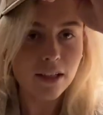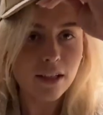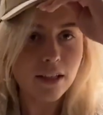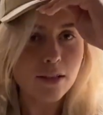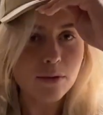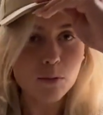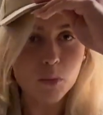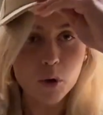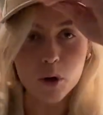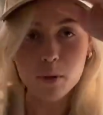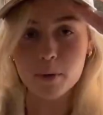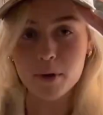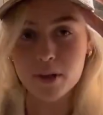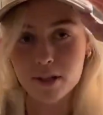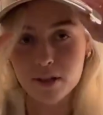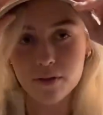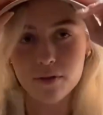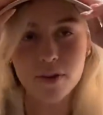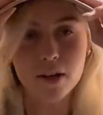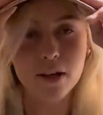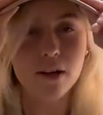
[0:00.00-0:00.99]
it's more
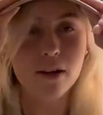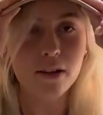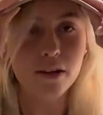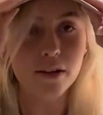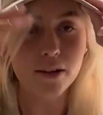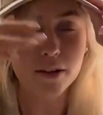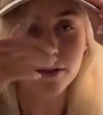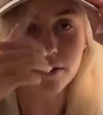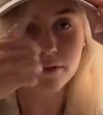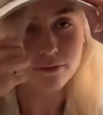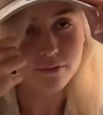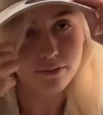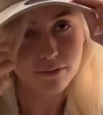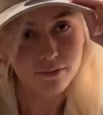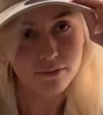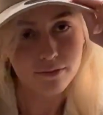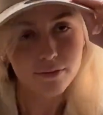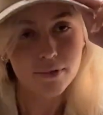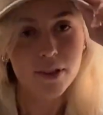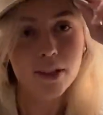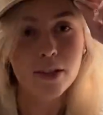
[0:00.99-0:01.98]
because of the color.
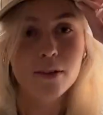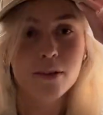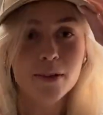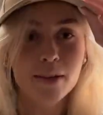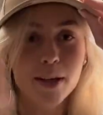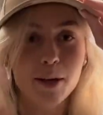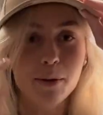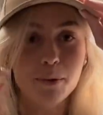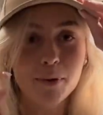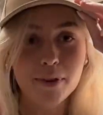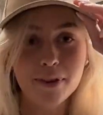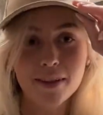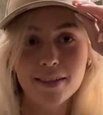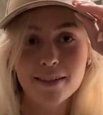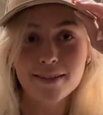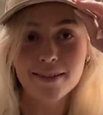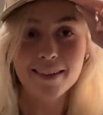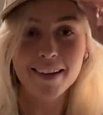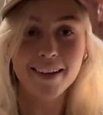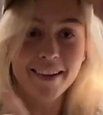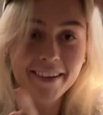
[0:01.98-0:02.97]
Okay, well
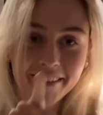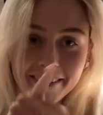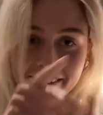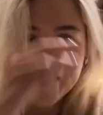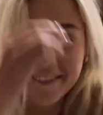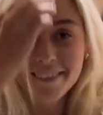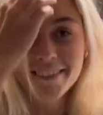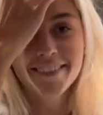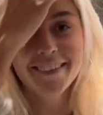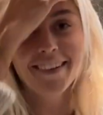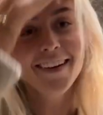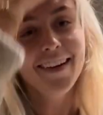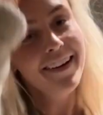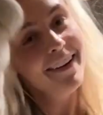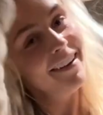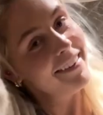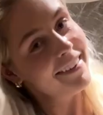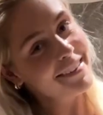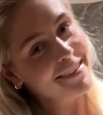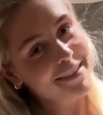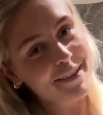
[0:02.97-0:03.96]
this,
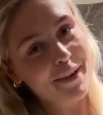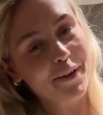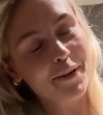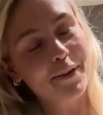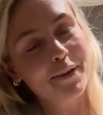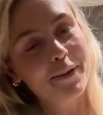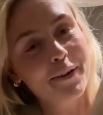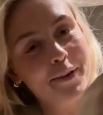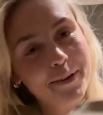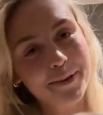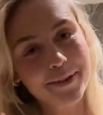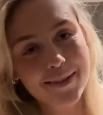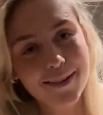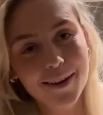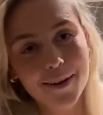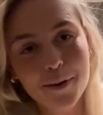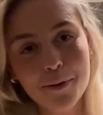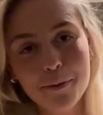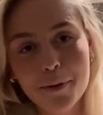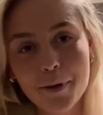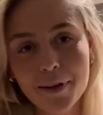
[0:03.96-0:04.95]
it's not a look,
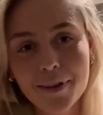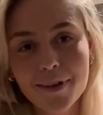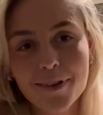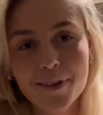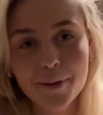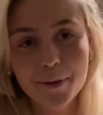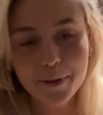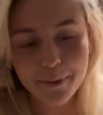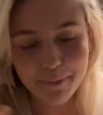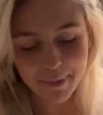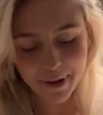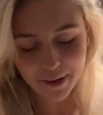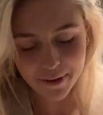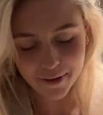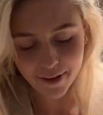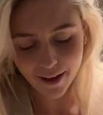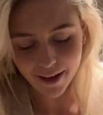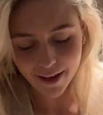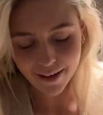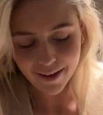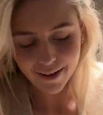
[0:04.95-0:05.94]
so we're gonna do it in better
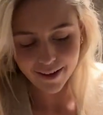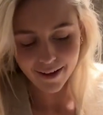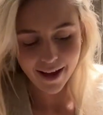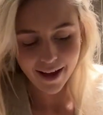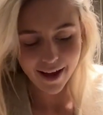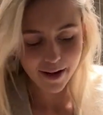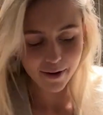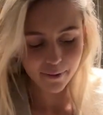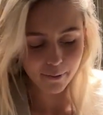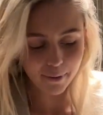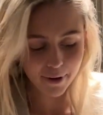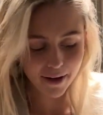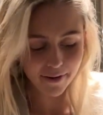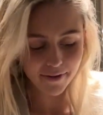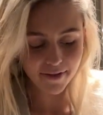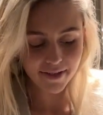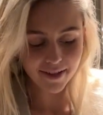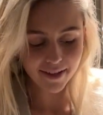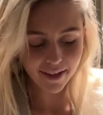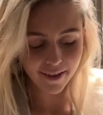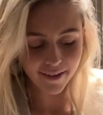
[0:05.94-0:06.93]
lighting and when I've
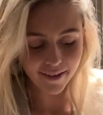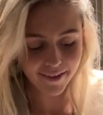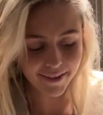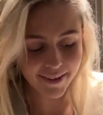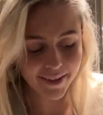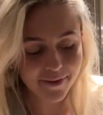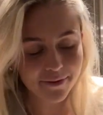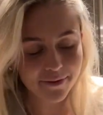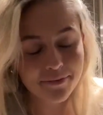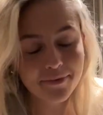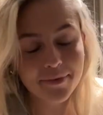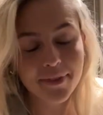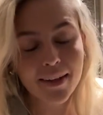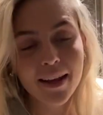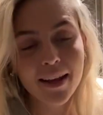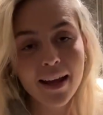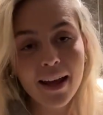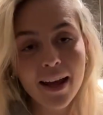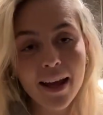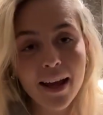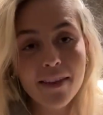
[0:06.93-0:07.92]
styled it.
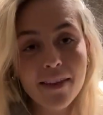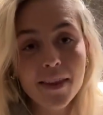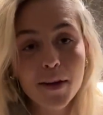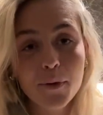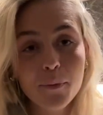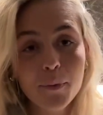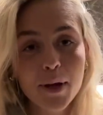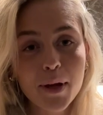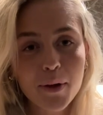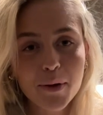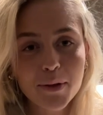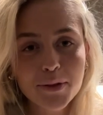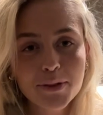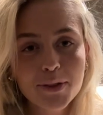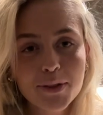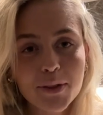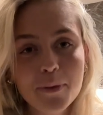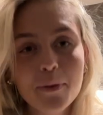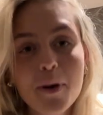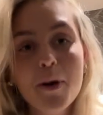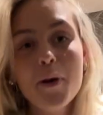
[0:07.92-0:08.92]
And then we
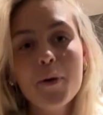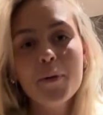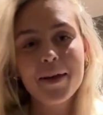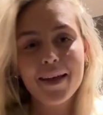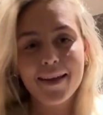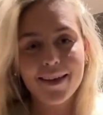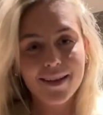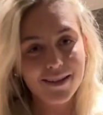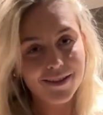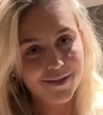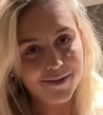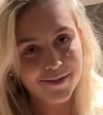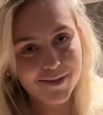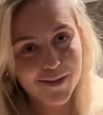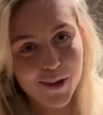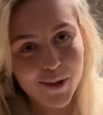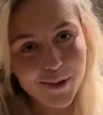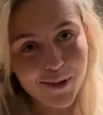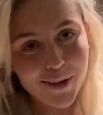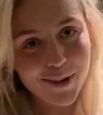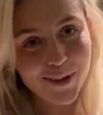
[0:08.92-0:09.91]
also, oh yeah, at
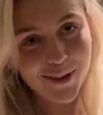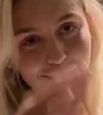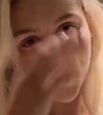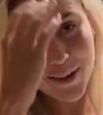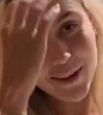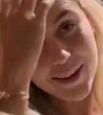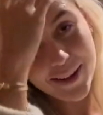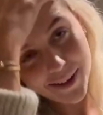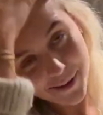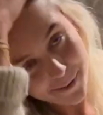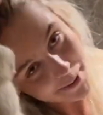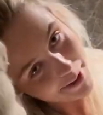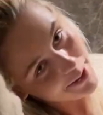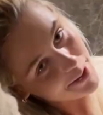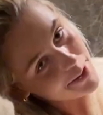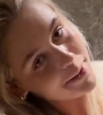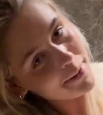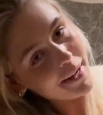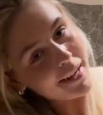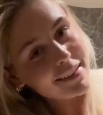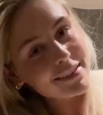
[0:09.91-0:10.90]
Don Don Donki, which
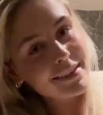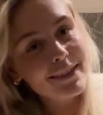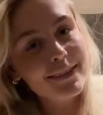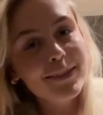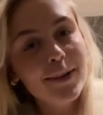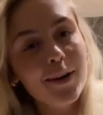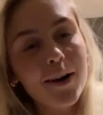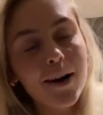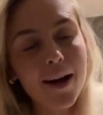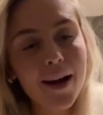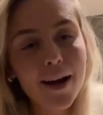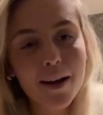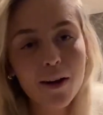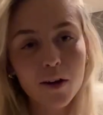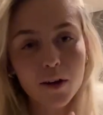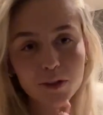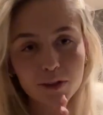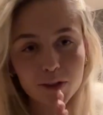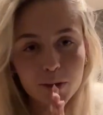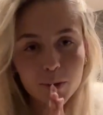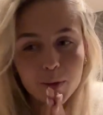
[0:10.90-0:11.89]
you guys saw, I
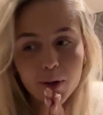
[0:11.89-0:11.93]
also